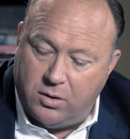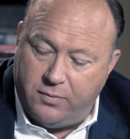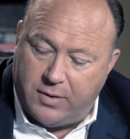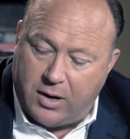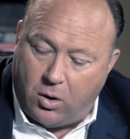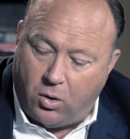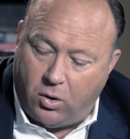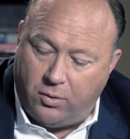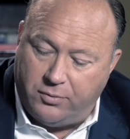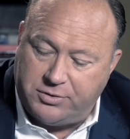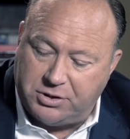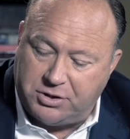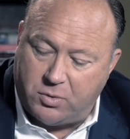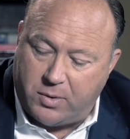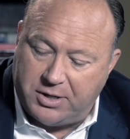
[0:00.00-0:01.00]
the whole
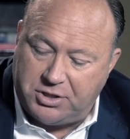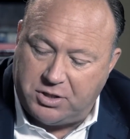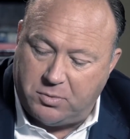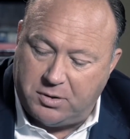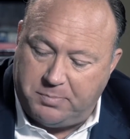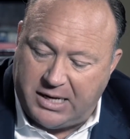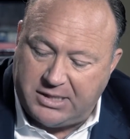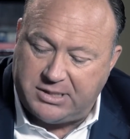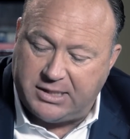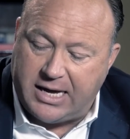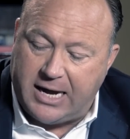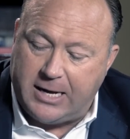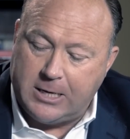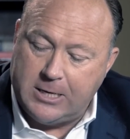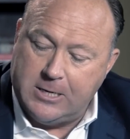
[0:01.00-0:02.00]
situation with
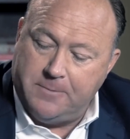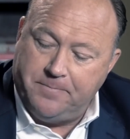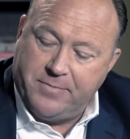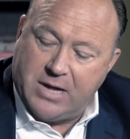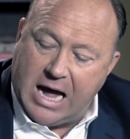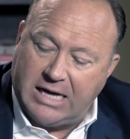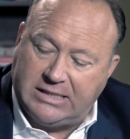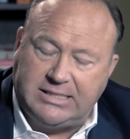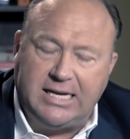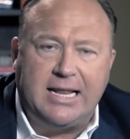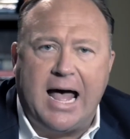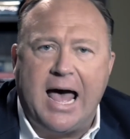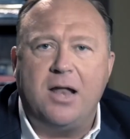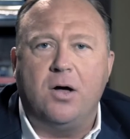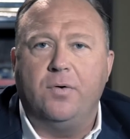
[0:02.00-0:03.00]
Pizzagate. I said,
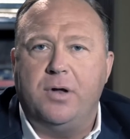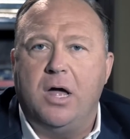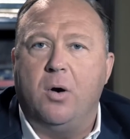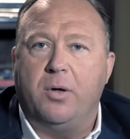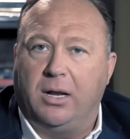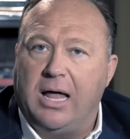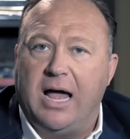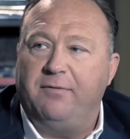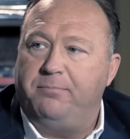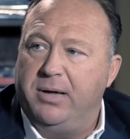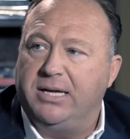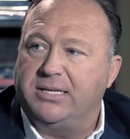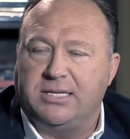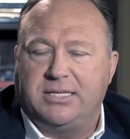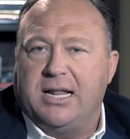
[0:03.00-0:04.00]
I don't know in a live
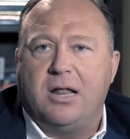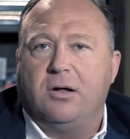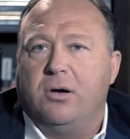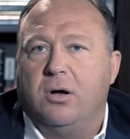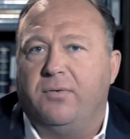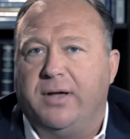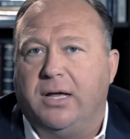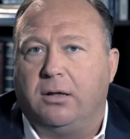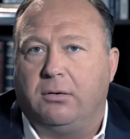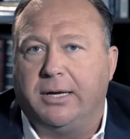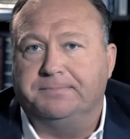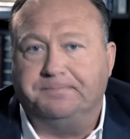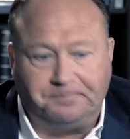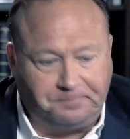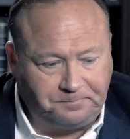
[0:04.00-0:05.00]
piece. I said, I don't know if
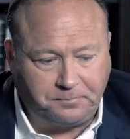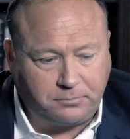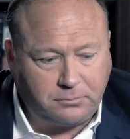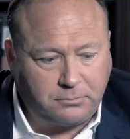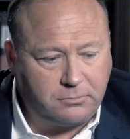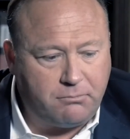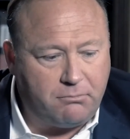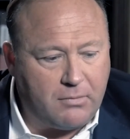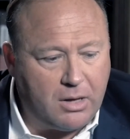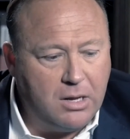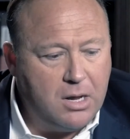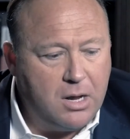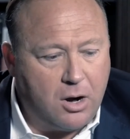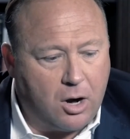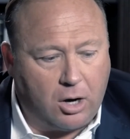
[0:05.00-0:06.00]
Hillary
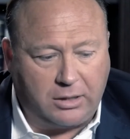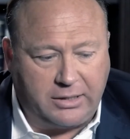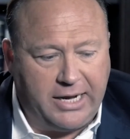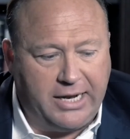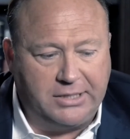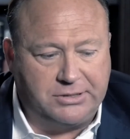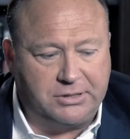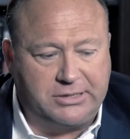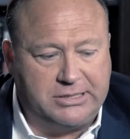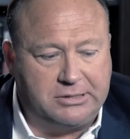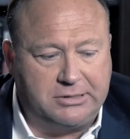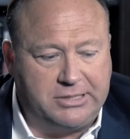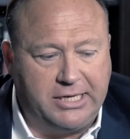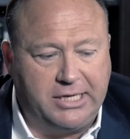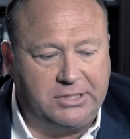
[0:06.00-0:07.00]
hurt kids or
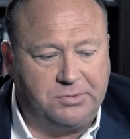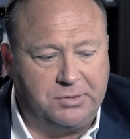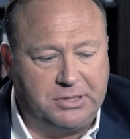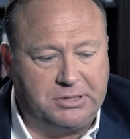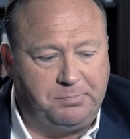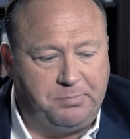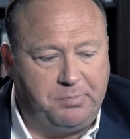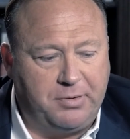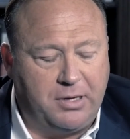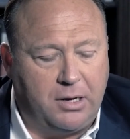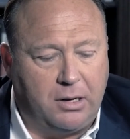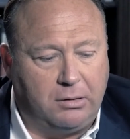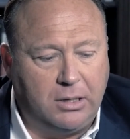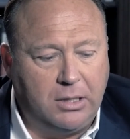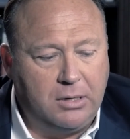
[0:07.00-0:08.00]
killed kids with this,
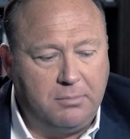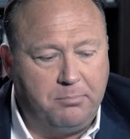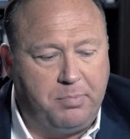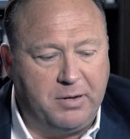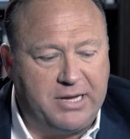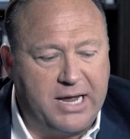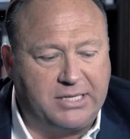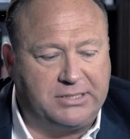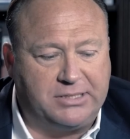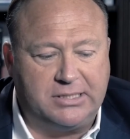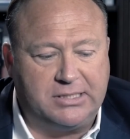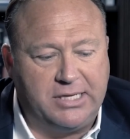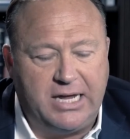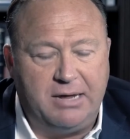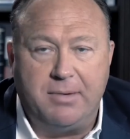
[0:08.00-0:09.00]

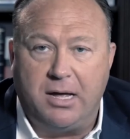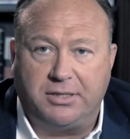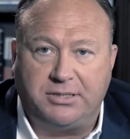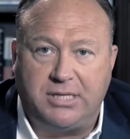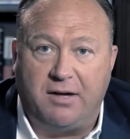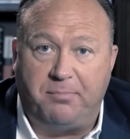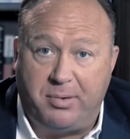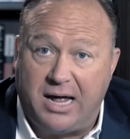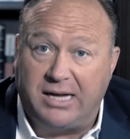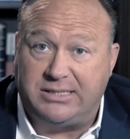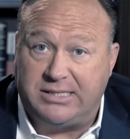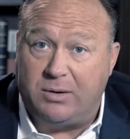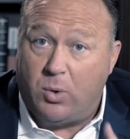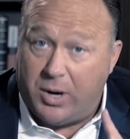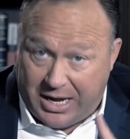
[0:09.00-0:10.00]
Podesta email stuff. But I
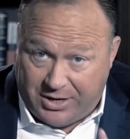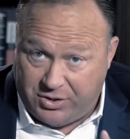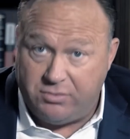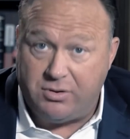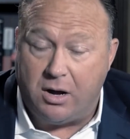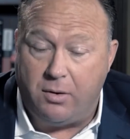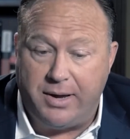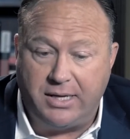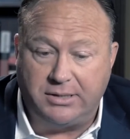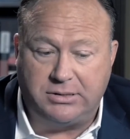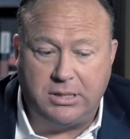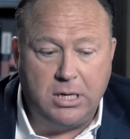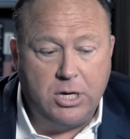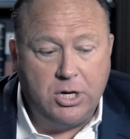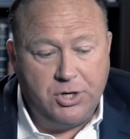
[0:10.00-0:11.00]
said, what I do know
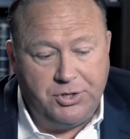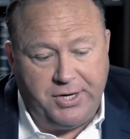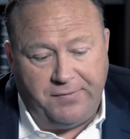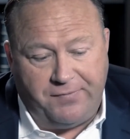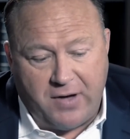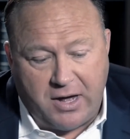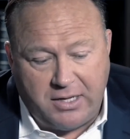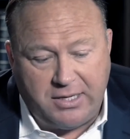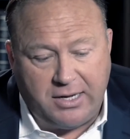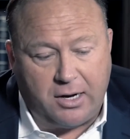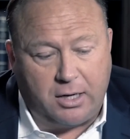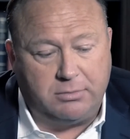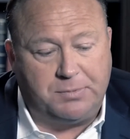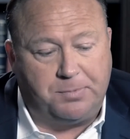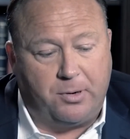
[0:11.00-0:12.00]
is she funded the
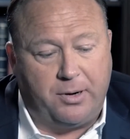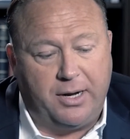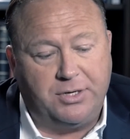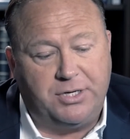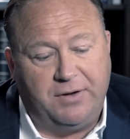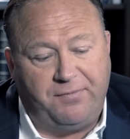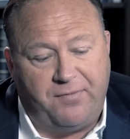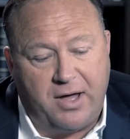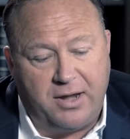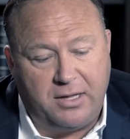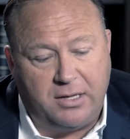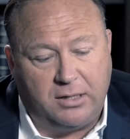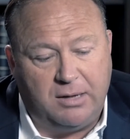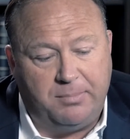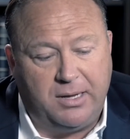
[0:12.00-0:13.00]
Arab Spring. She funded
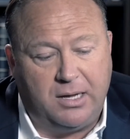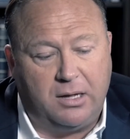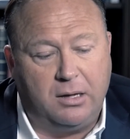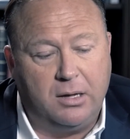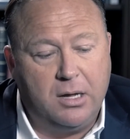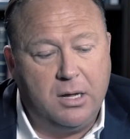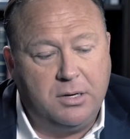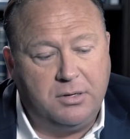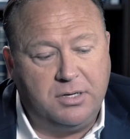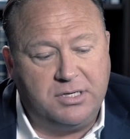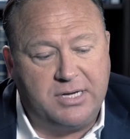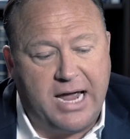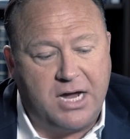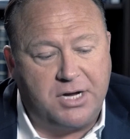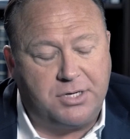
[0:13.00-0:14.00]
the Libya
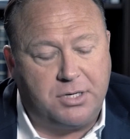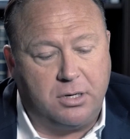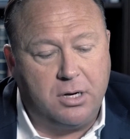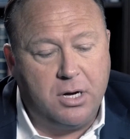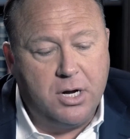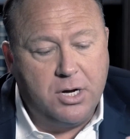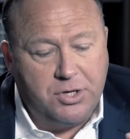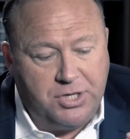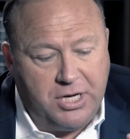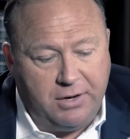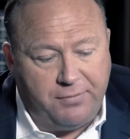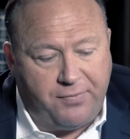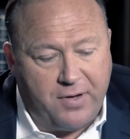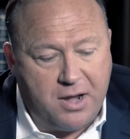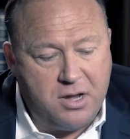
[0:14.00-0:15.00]
disaster. She
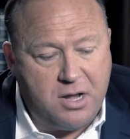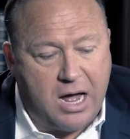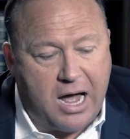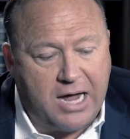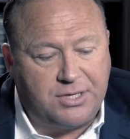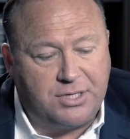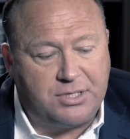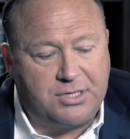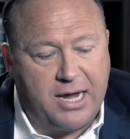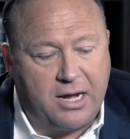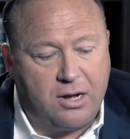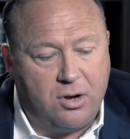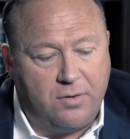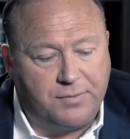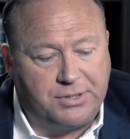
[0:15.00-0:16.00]
funded ISIS
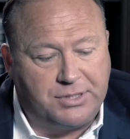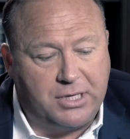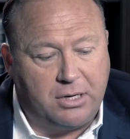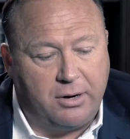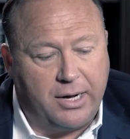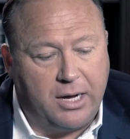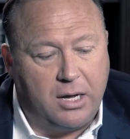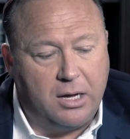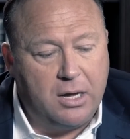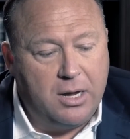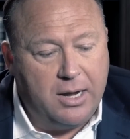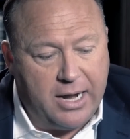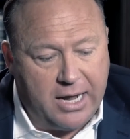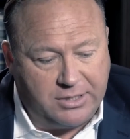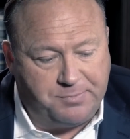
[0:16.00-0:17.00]
taking over Syria,
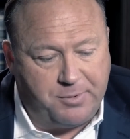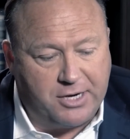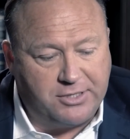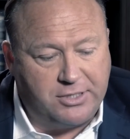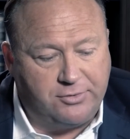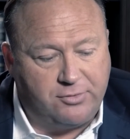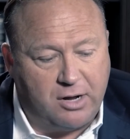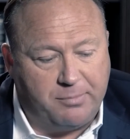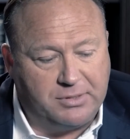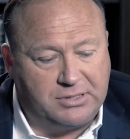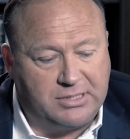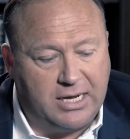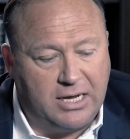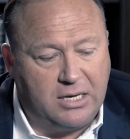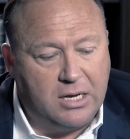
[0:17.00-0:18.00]
as President Trump has
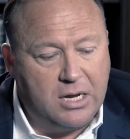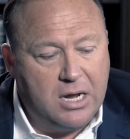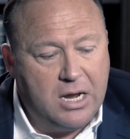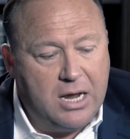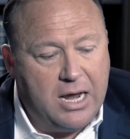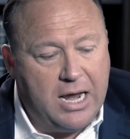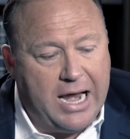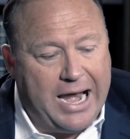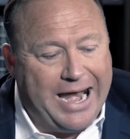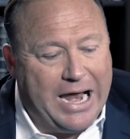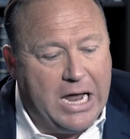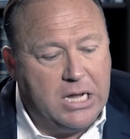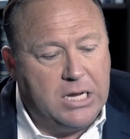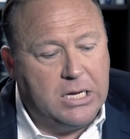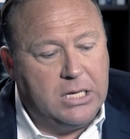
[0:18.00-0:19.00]
said.
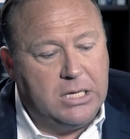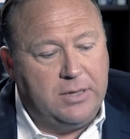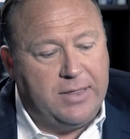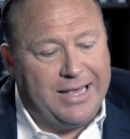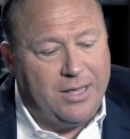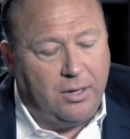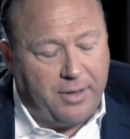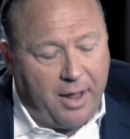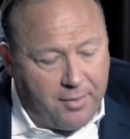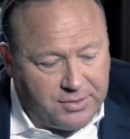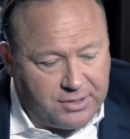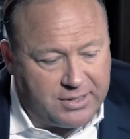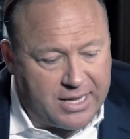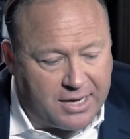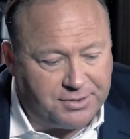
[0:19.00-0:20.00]
And they killed
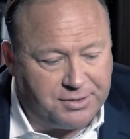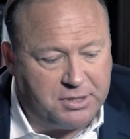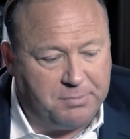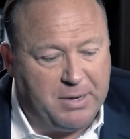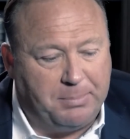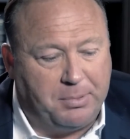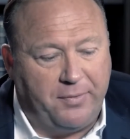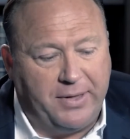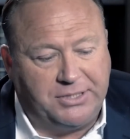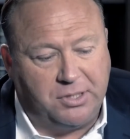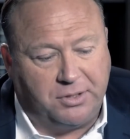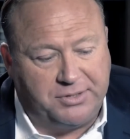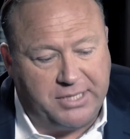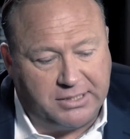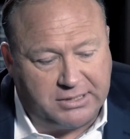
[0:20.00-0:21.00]
hundreds of thousands of people. They
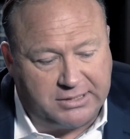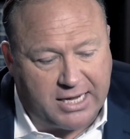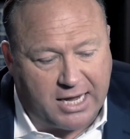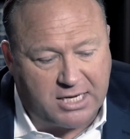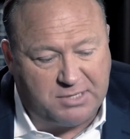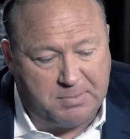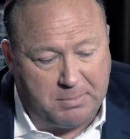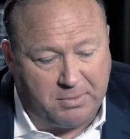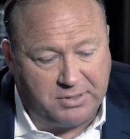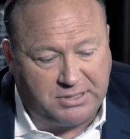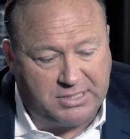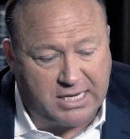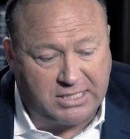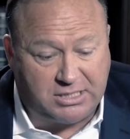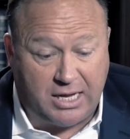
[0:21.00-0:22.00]
sold tens of thousands of people into
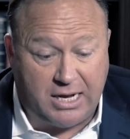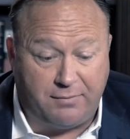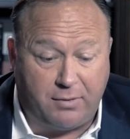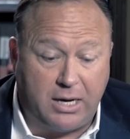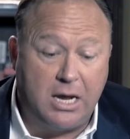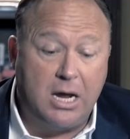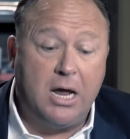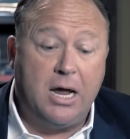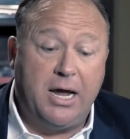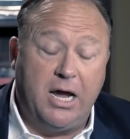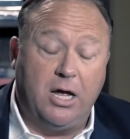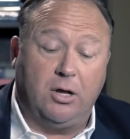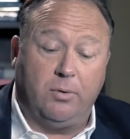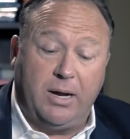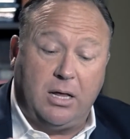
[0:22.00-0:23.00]
sex slavery.
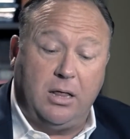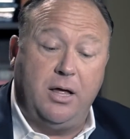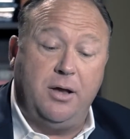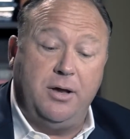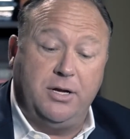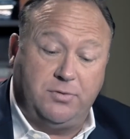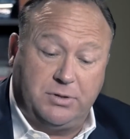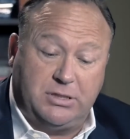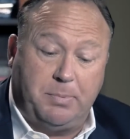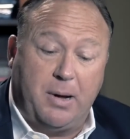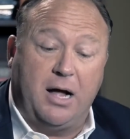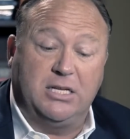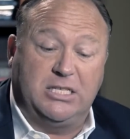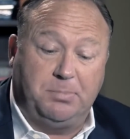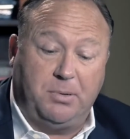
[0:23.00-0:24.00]
Hillary Clinton is
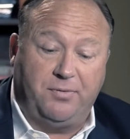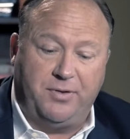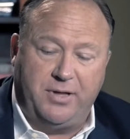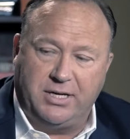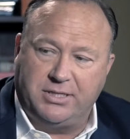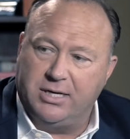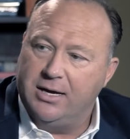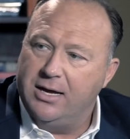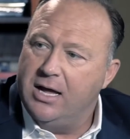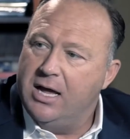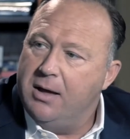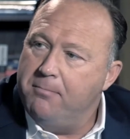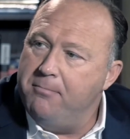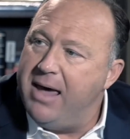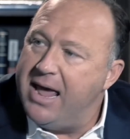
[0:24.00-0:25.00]
responsible for this.
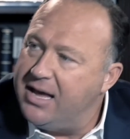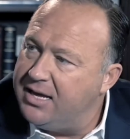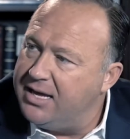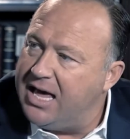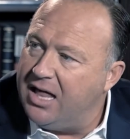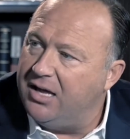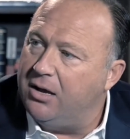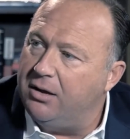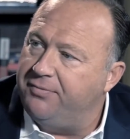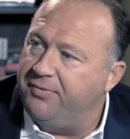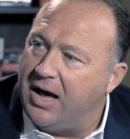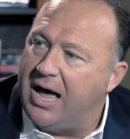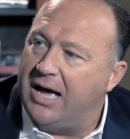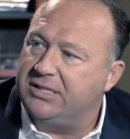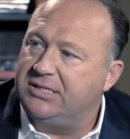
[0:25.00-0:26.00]
Megyn Kelly on
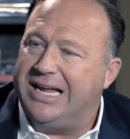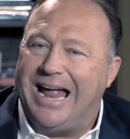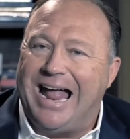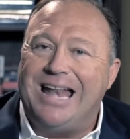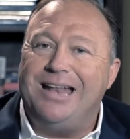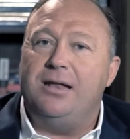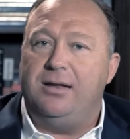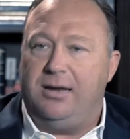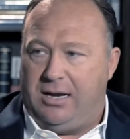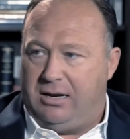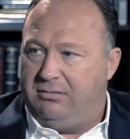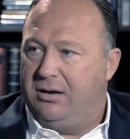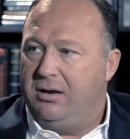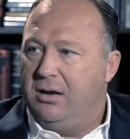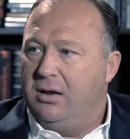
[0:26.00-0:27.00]
Fox edited
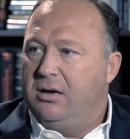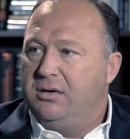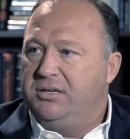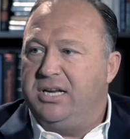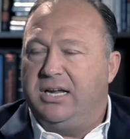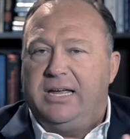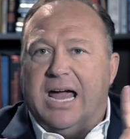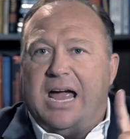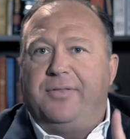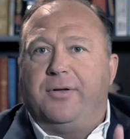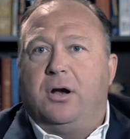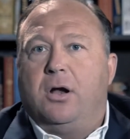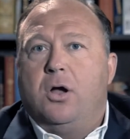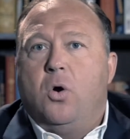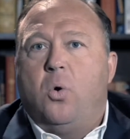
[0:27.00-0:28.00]
it
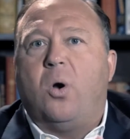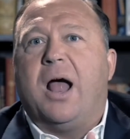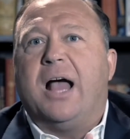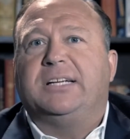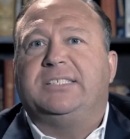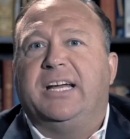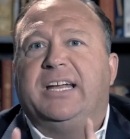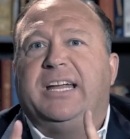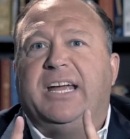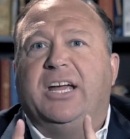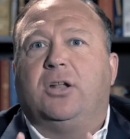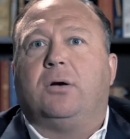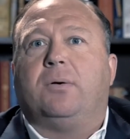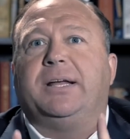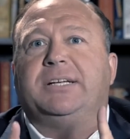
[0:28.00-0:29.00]
together where I said,
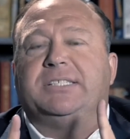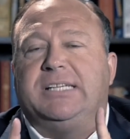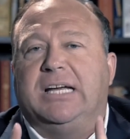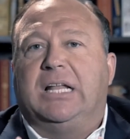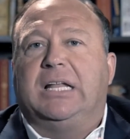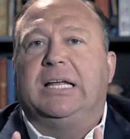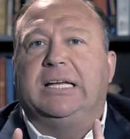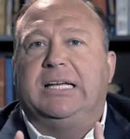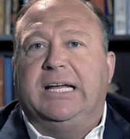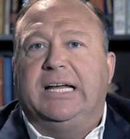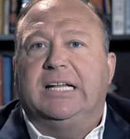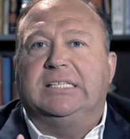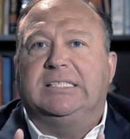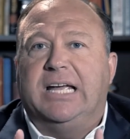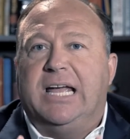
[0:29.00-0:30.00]
Hillary's killing
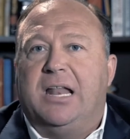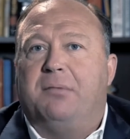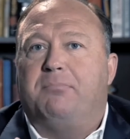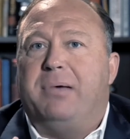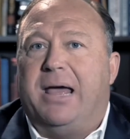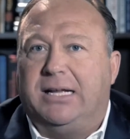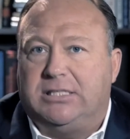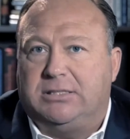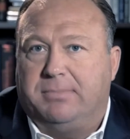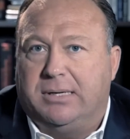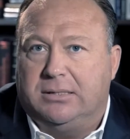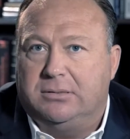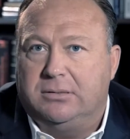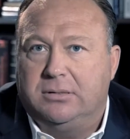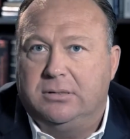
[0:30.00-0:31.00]
kids in a basement.